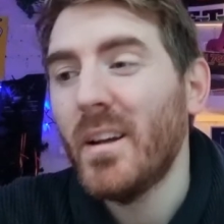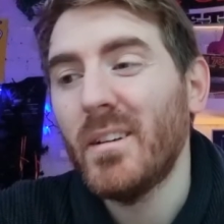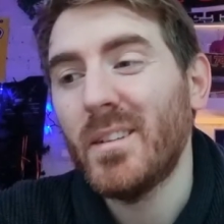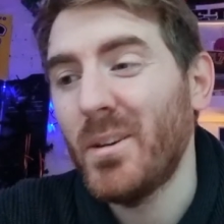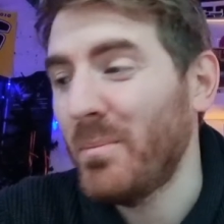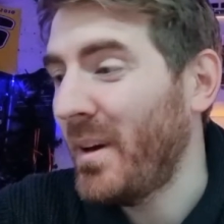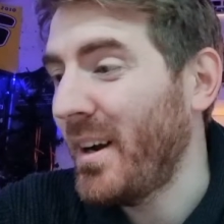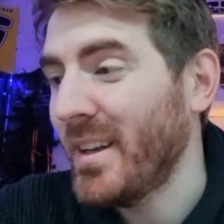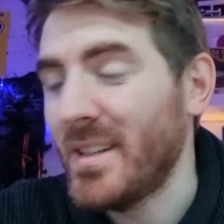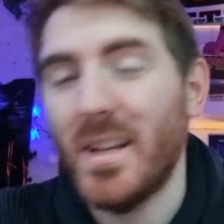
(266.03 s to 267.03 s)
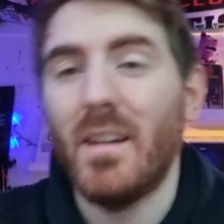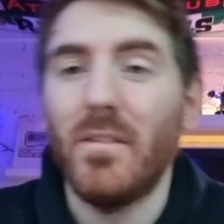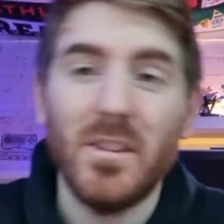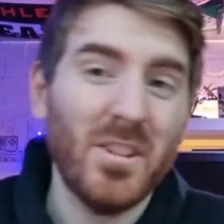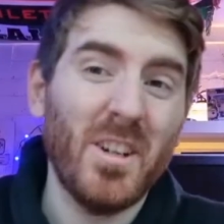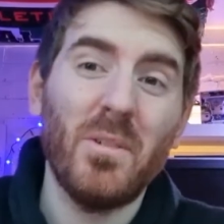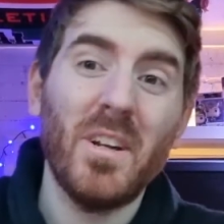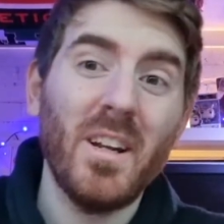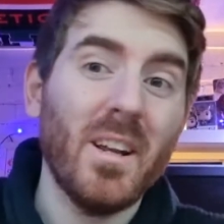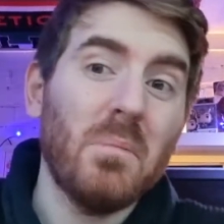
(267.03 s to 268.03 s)
Don't buy the Intellivision. You don't
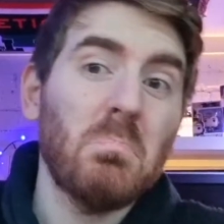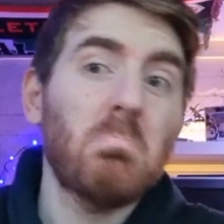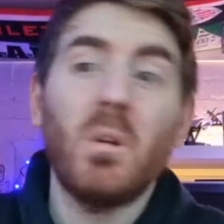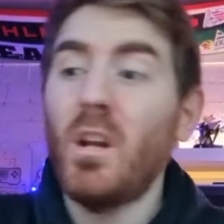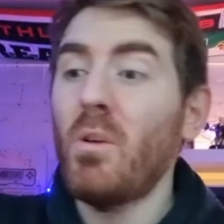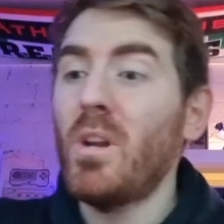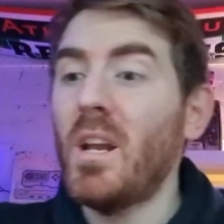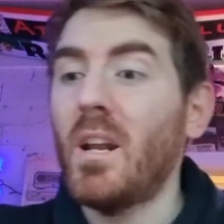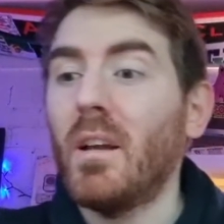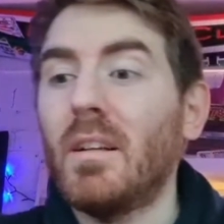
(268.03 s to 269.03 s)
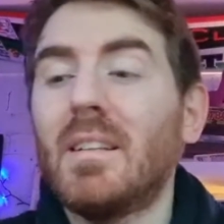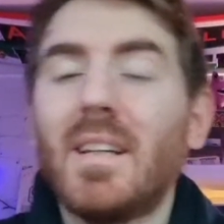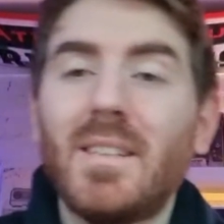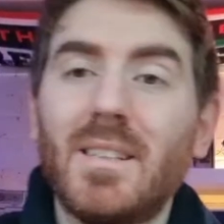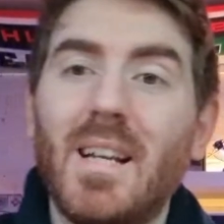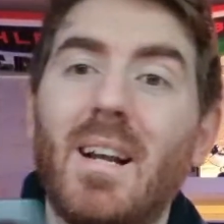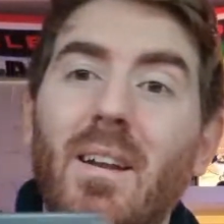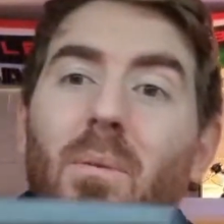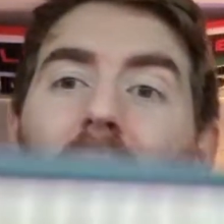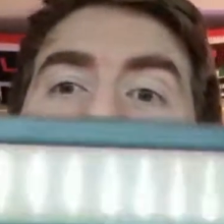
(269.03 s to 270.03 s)
need it. You don't need it. That's exactly
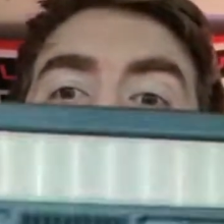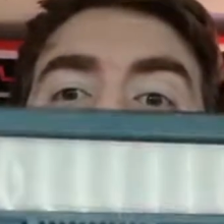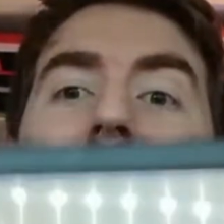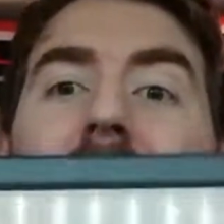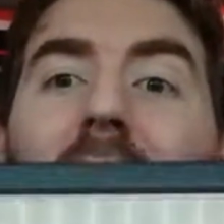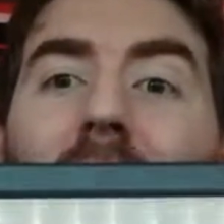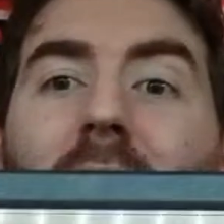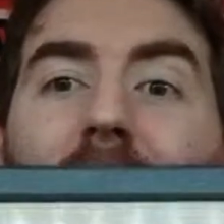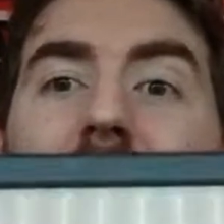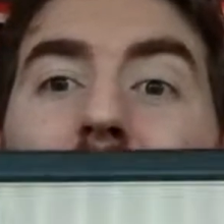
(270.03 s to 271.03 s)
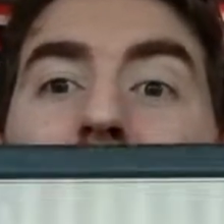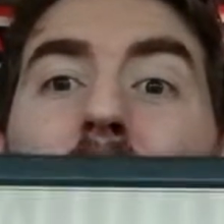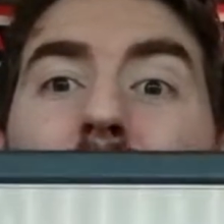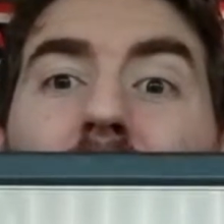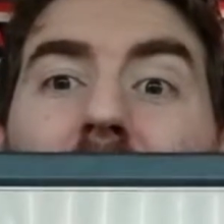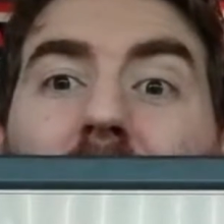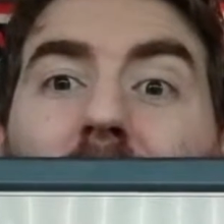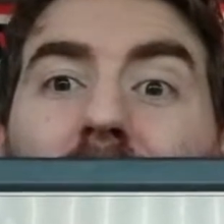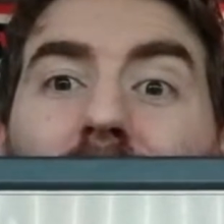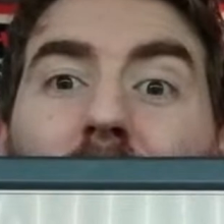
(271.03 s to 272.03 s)
why I've got it here and I bought it.
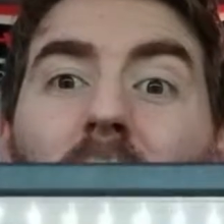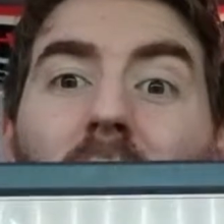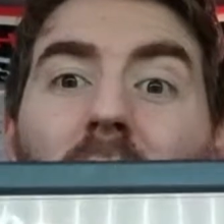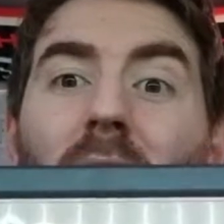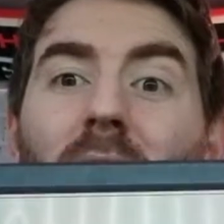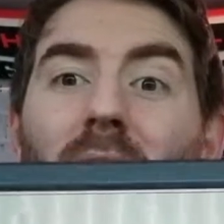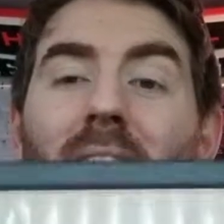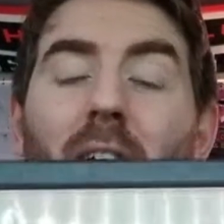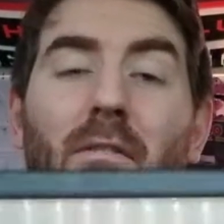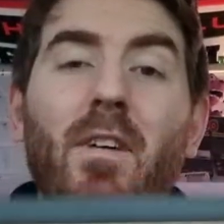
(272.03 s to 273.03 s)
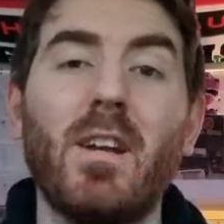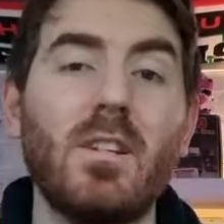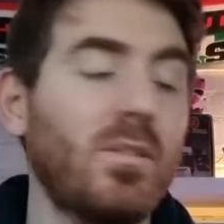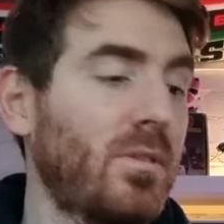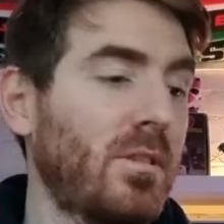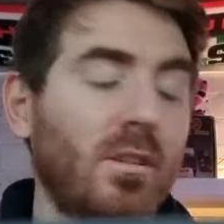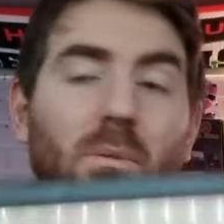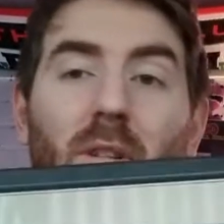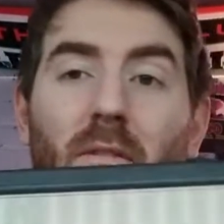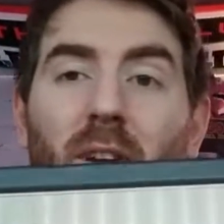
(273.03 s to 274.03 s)
Okay. That face you saw was
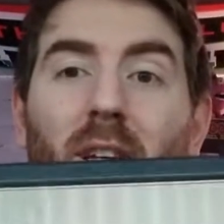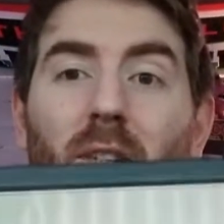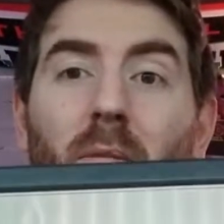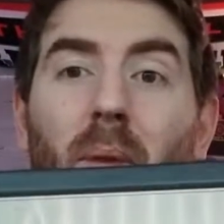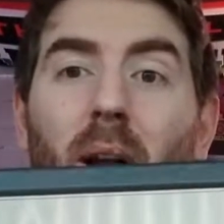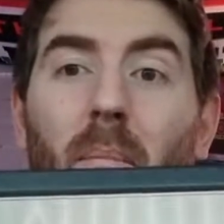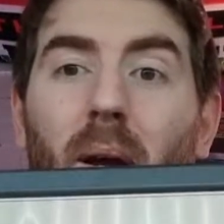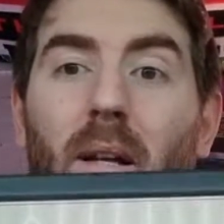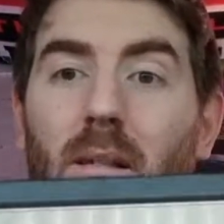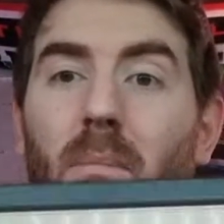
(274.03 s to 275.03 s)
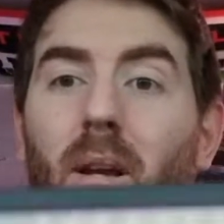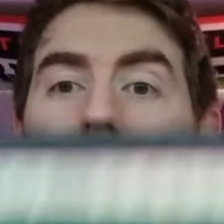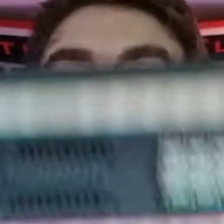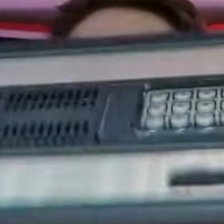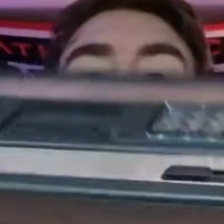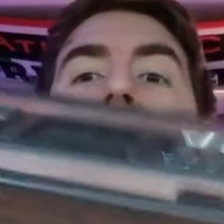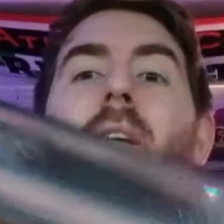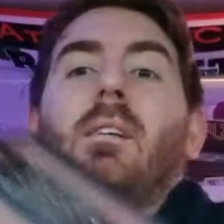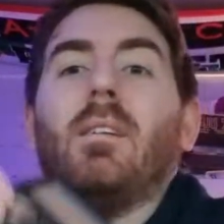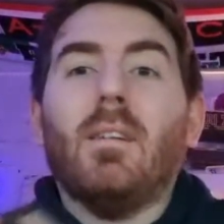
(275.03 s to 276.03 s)
the face of a man about to make
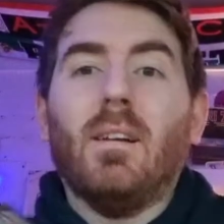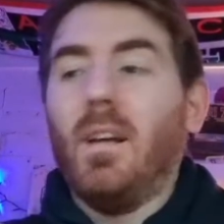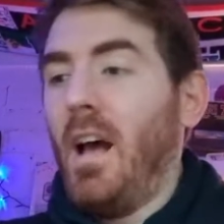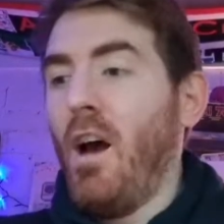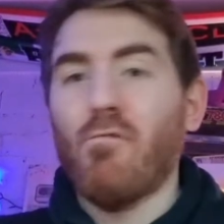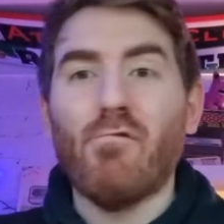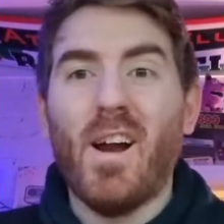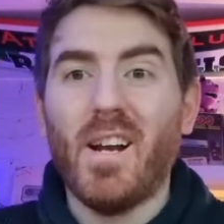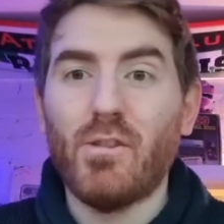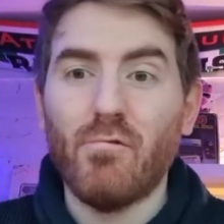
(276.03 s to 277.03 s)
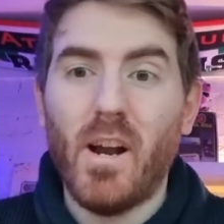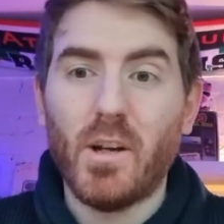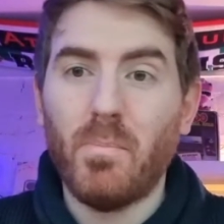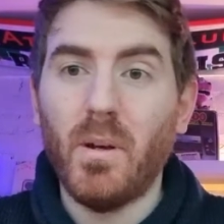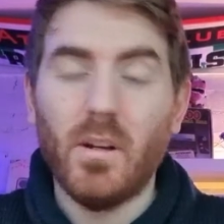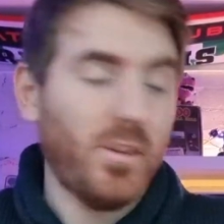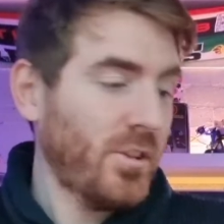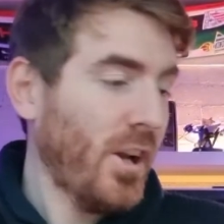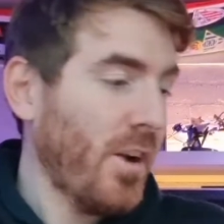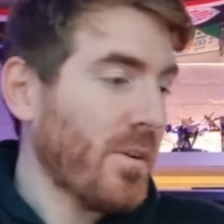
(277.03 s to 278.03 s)
a rash purchase.
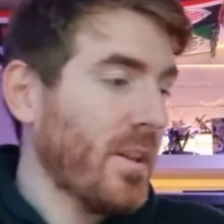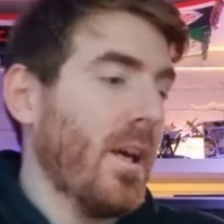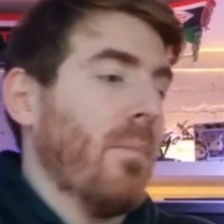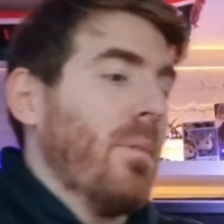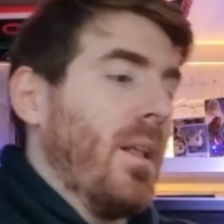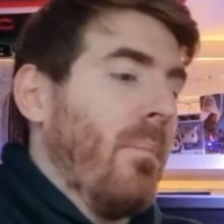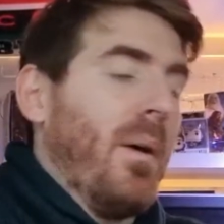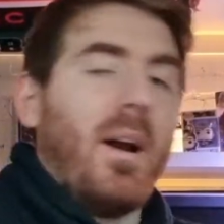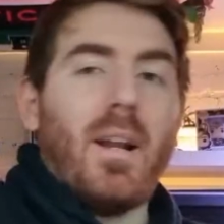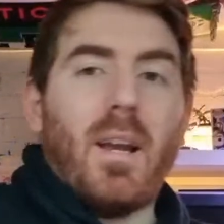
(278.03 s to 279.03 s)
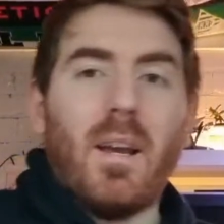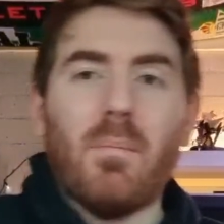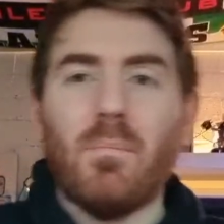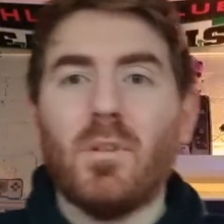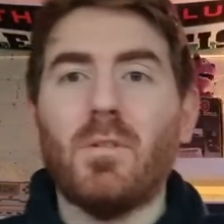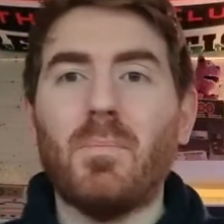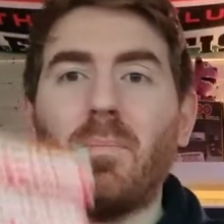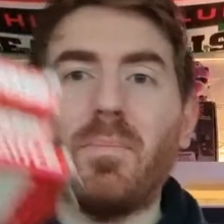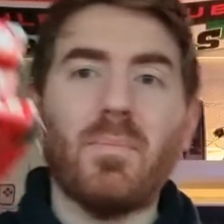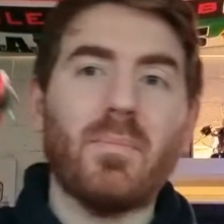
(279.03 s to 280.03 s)
Not only that, but that pile of games,
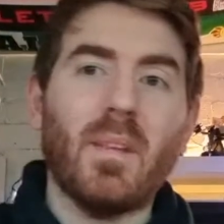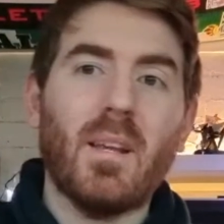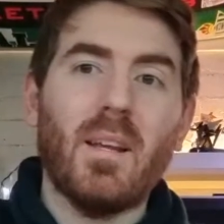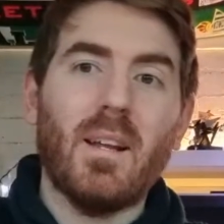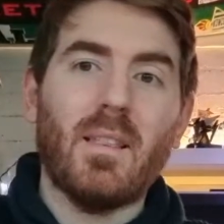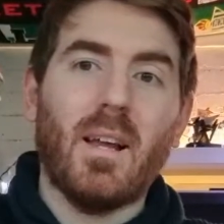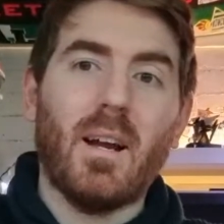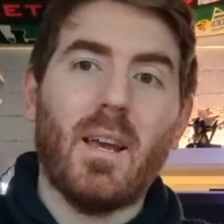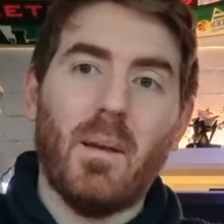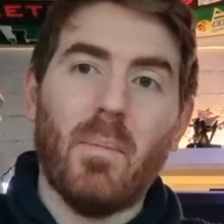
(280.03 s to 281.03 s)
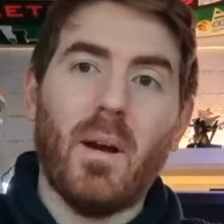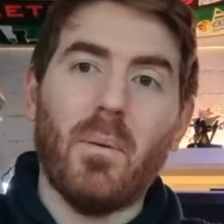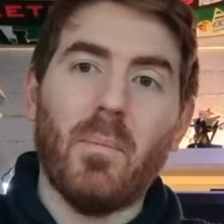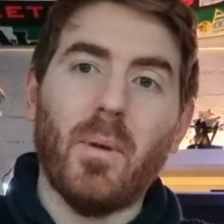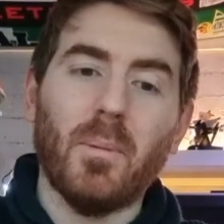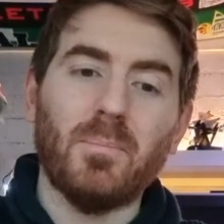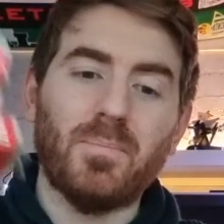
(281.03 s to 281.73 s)
that came back with me.